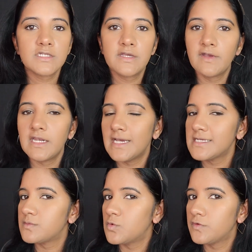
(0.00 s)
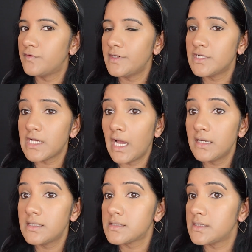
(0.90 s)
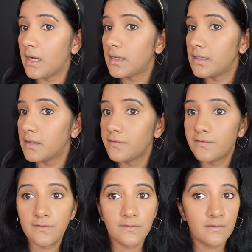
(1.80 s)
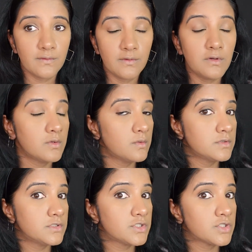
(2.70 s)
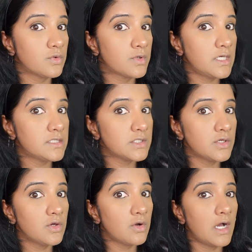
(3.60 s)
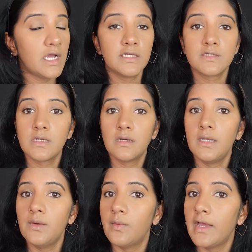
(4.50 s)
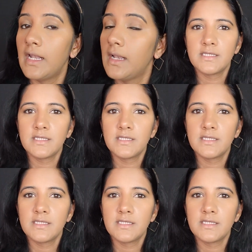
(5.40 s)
it's giving a nice smooth finish and it is dark enough, showcasing your eyes really well.